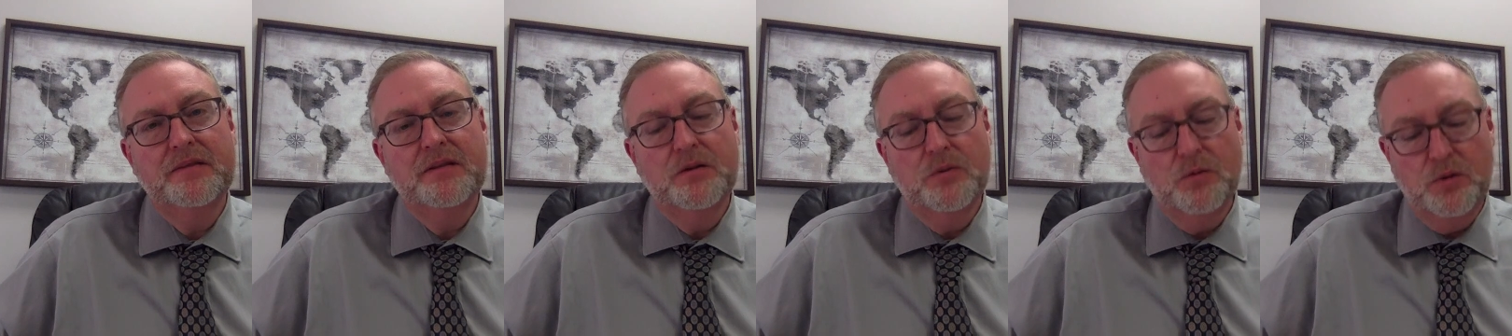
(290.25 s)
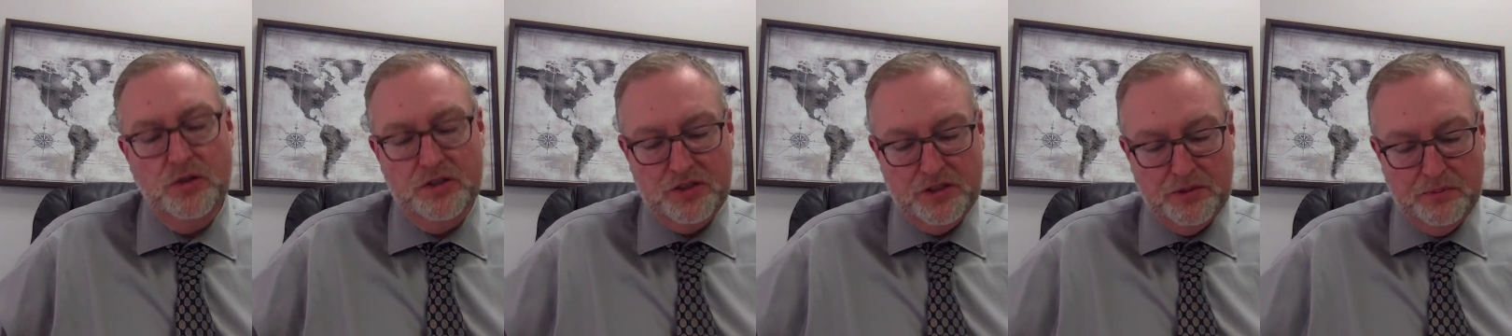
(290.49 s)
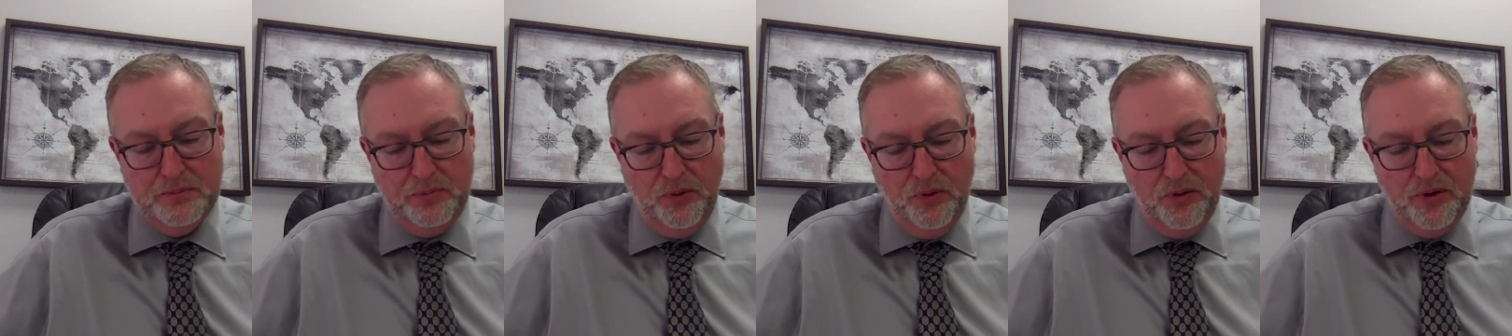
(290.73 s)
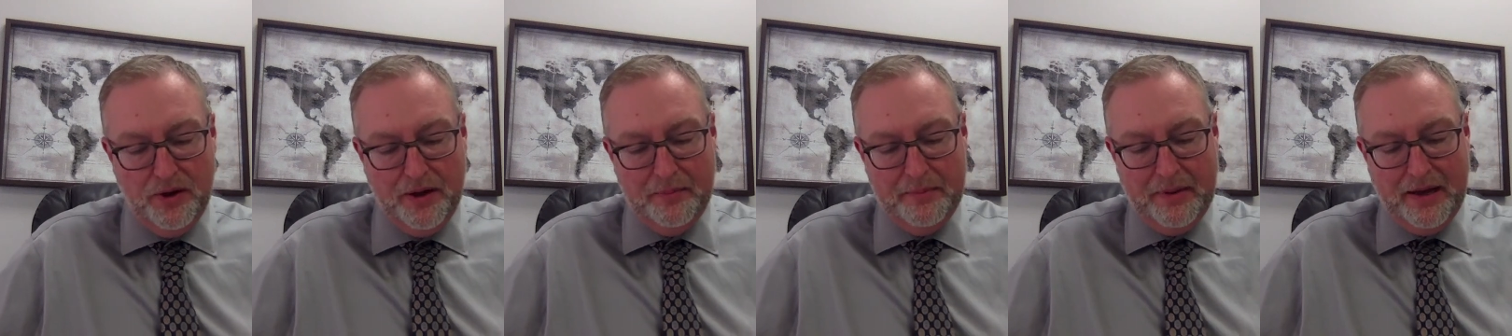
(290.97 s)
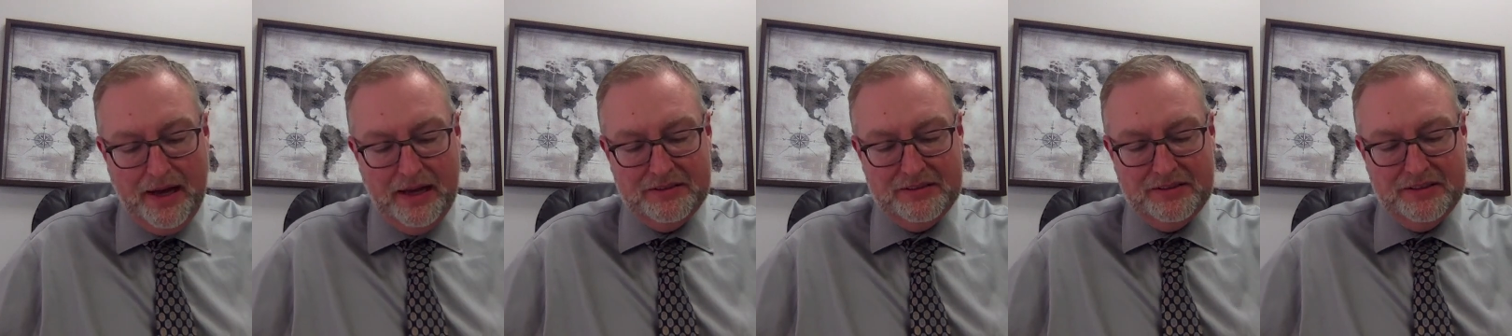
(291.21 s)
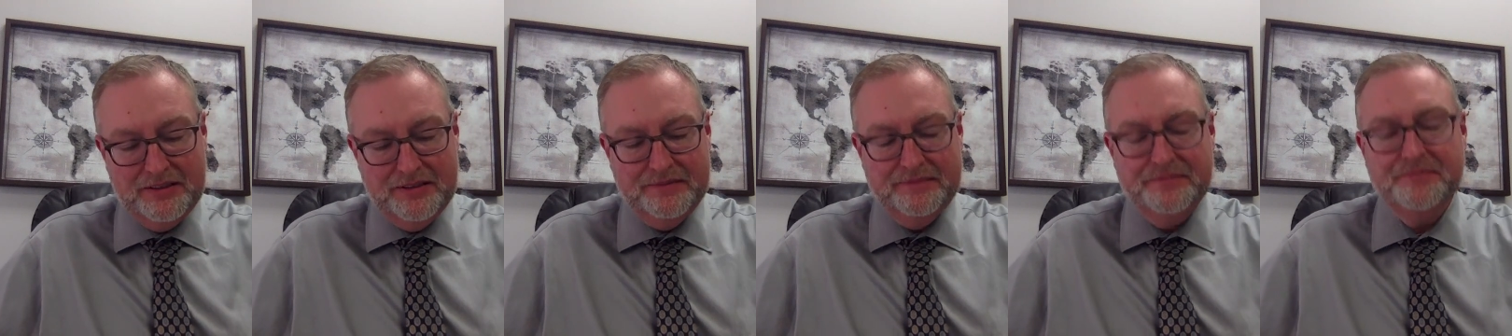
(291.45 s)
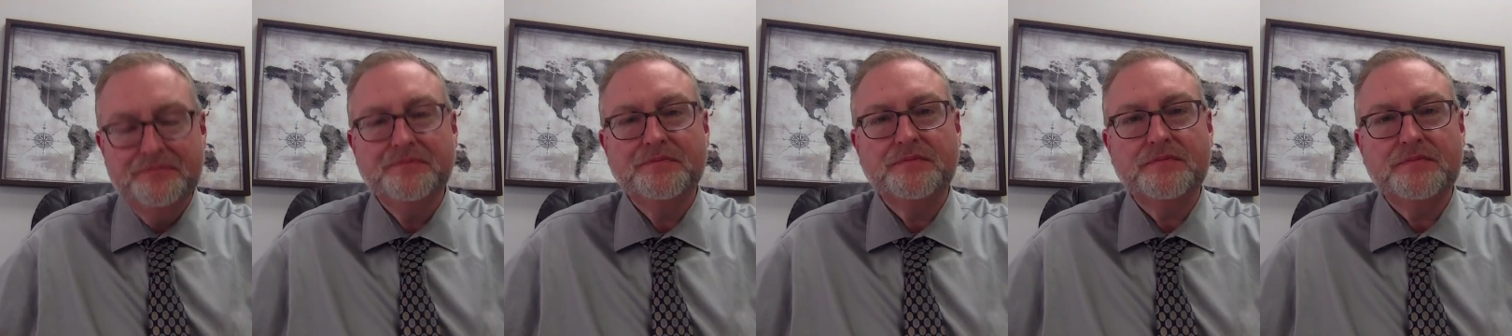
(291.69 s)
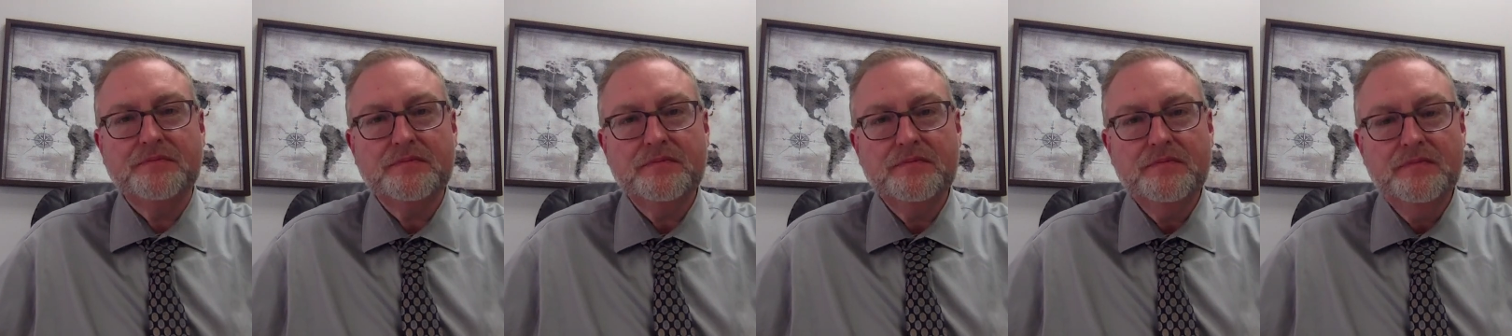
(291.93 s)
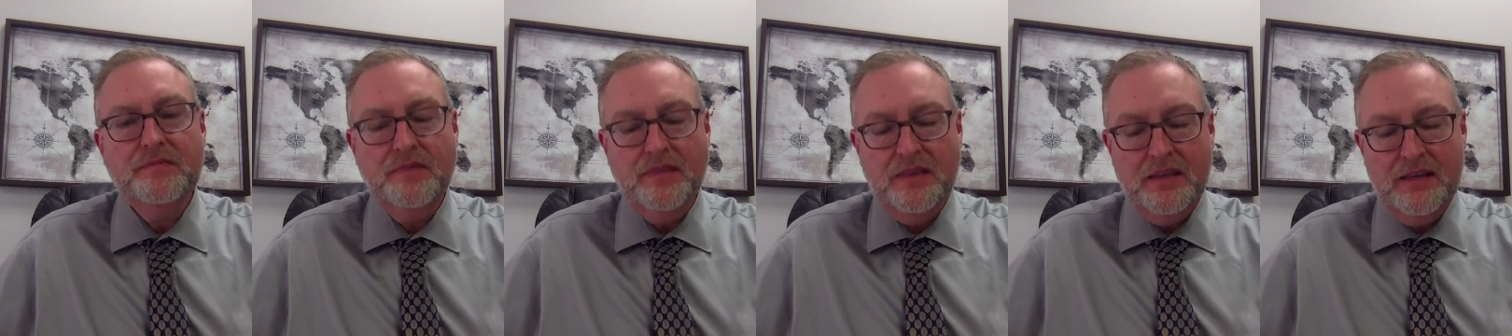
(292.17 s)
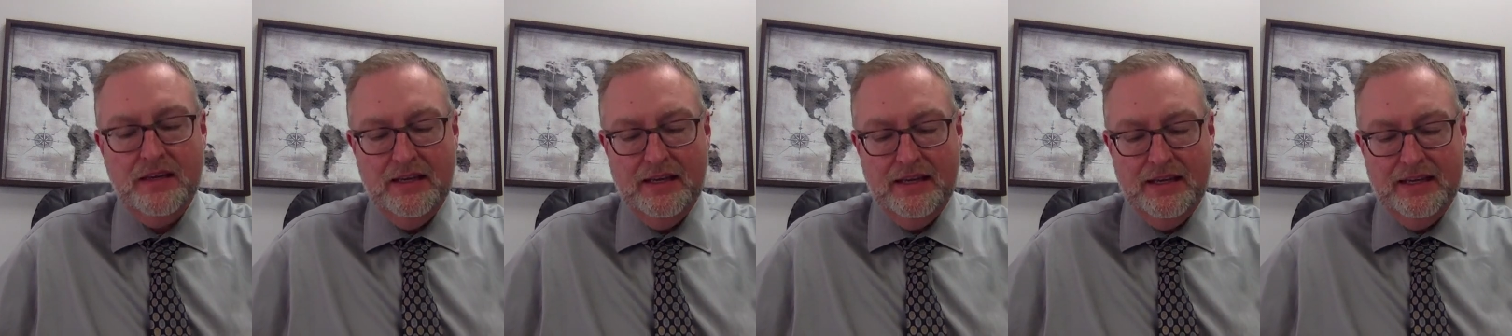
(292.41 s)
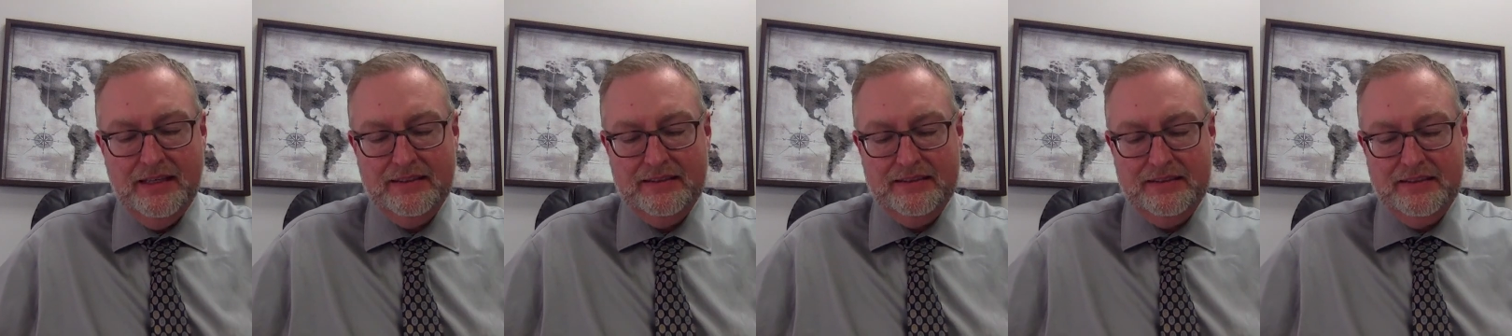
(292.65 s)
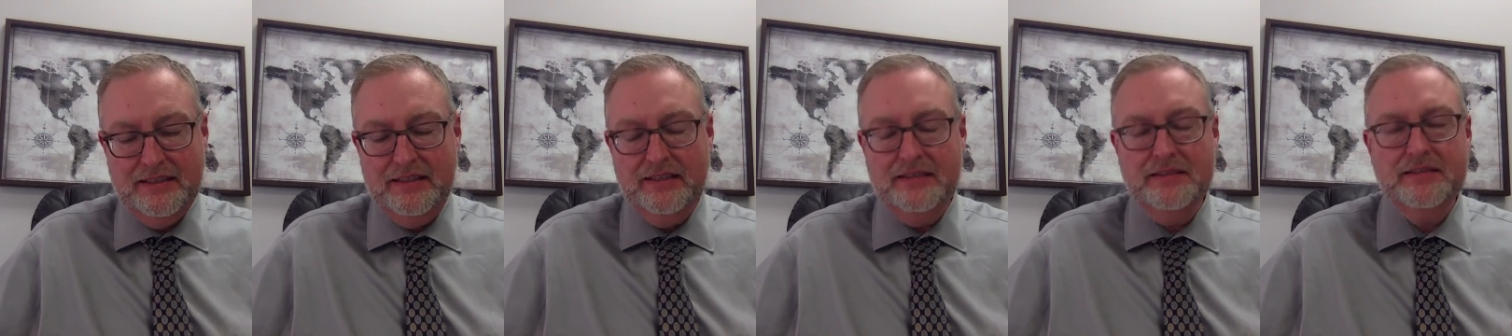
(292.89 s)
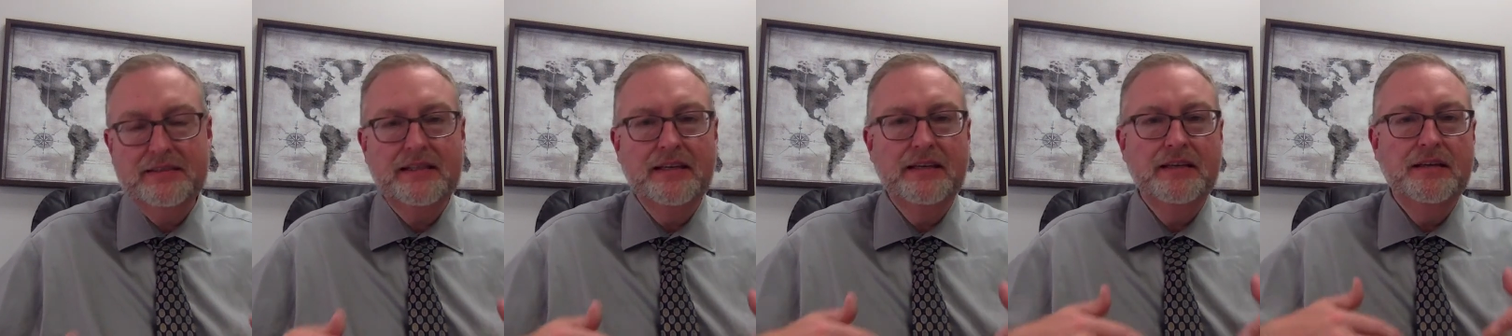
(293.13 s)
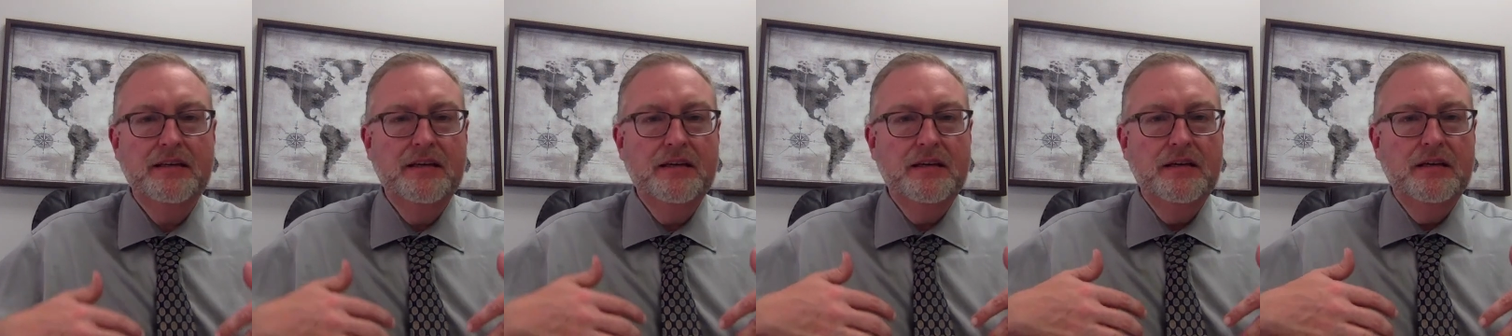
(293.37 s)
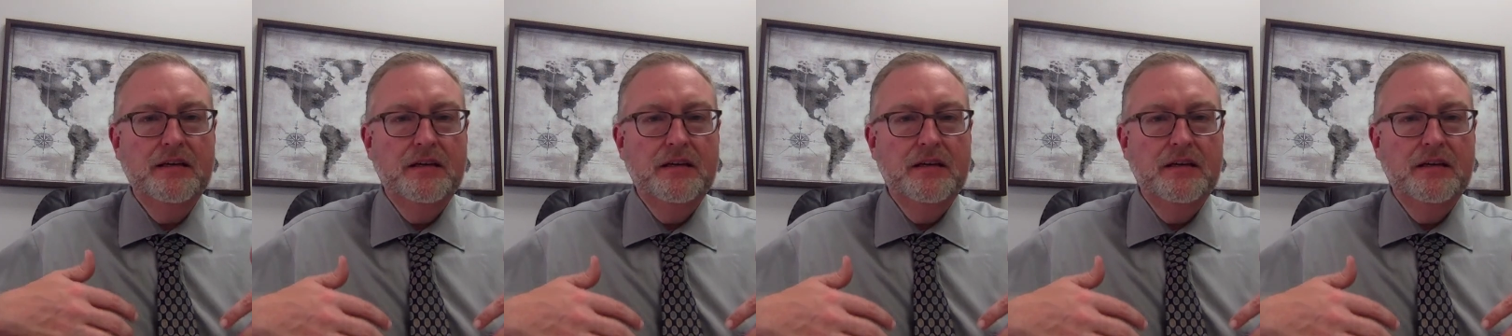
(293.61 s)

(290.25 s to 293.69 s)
What's the point, Pastor? It's this, that